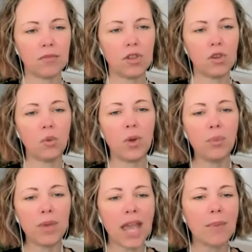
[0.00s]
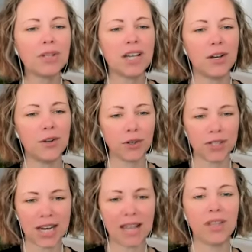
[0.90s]
You will be able to
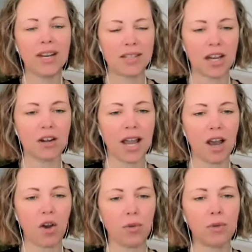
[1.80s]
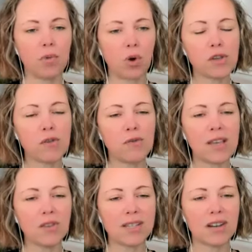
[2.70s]
understand that it's here now. The more you
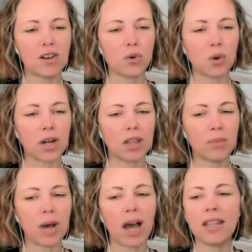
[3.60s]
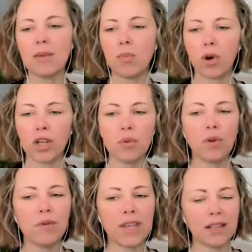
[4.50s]
feel this and adore it in the body, the more you
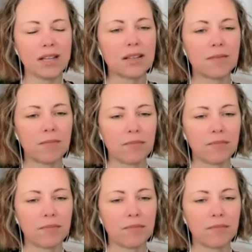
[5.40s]
will feel it.